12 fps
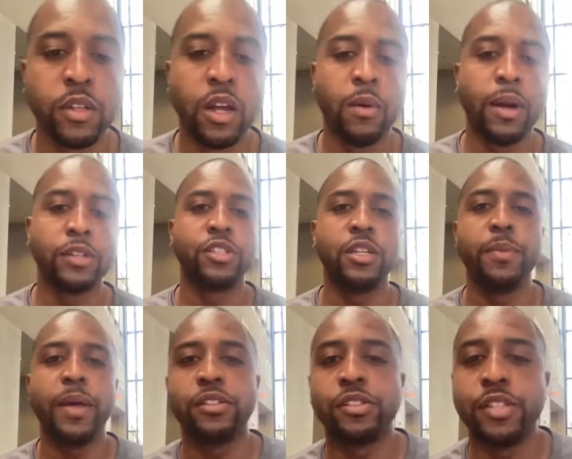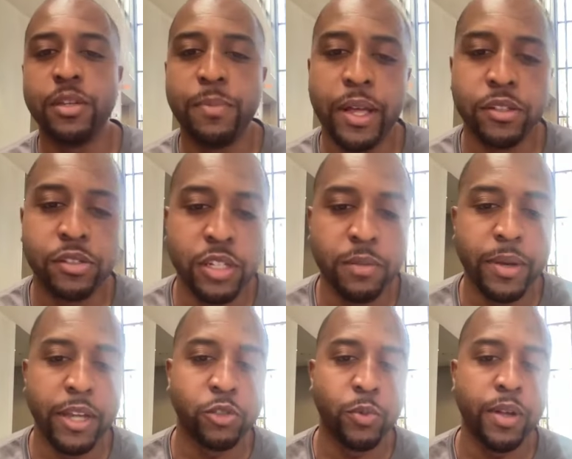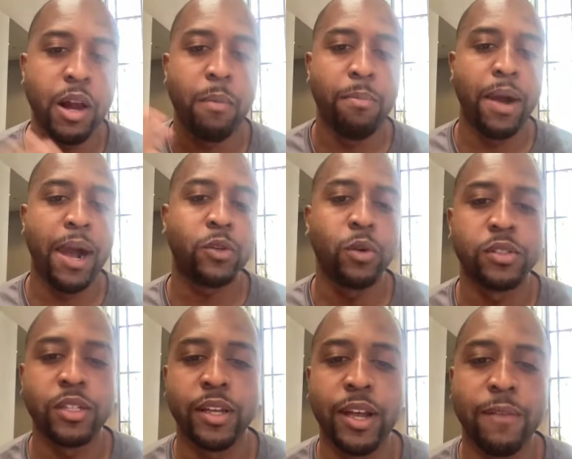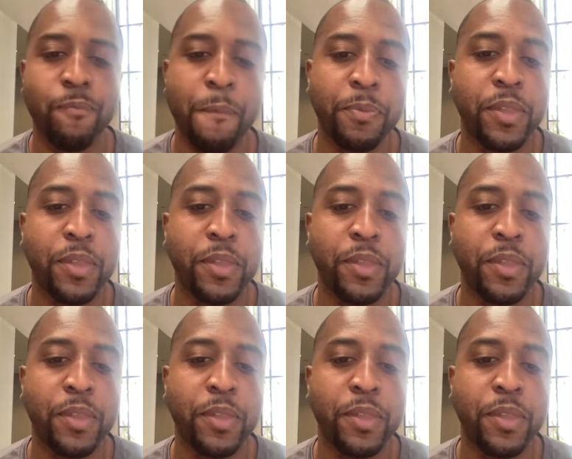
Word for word: All right, teammates, teammates, teammates, we are back once again.